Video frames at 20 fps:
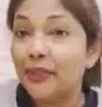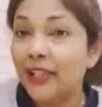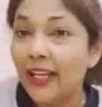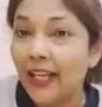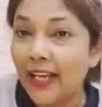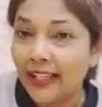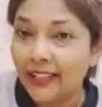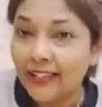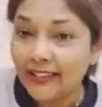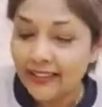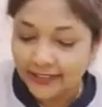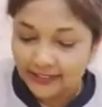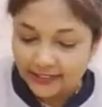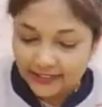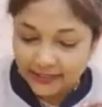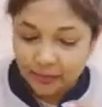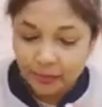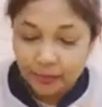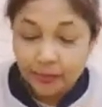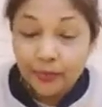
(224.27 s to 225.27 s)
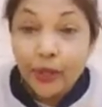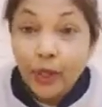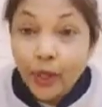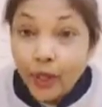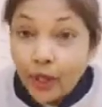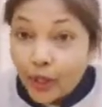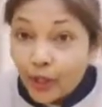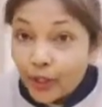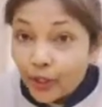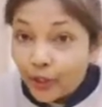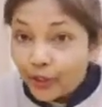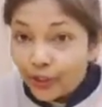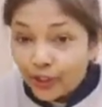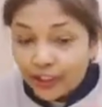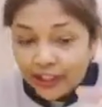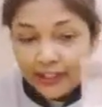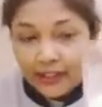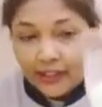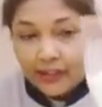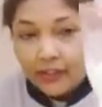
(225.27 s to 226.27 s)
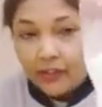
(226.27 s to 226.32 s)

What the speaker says: be adding some cooking